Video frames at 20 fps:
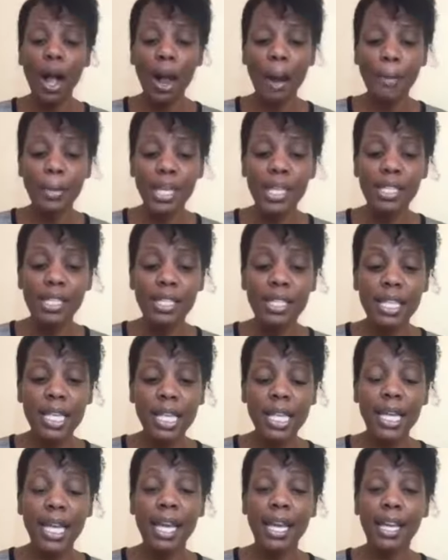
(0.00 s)
armies
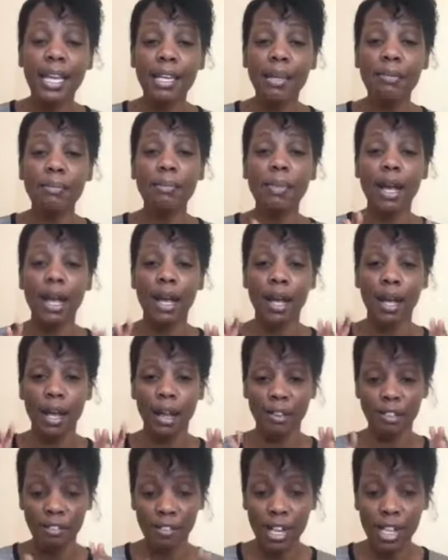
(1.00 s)
came
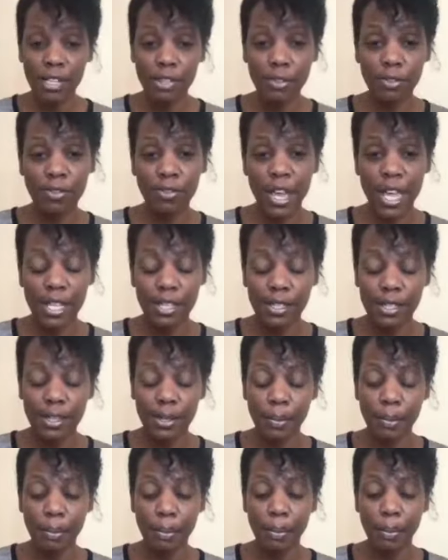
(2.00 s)
face to face.
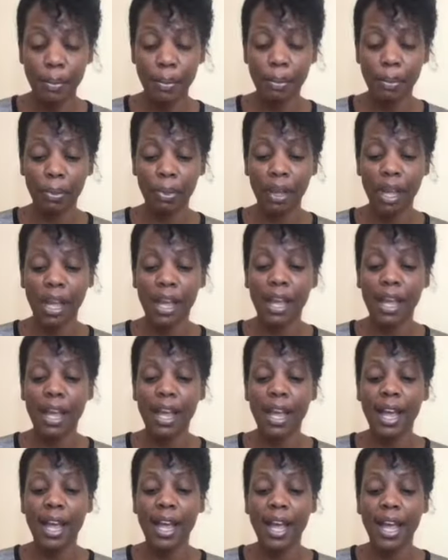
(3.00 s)

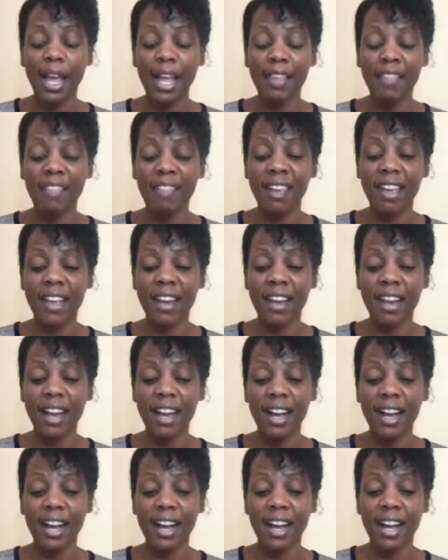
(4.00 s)
And then
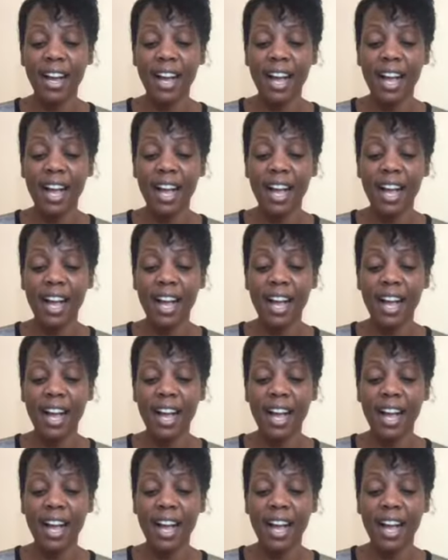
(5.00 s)
uh,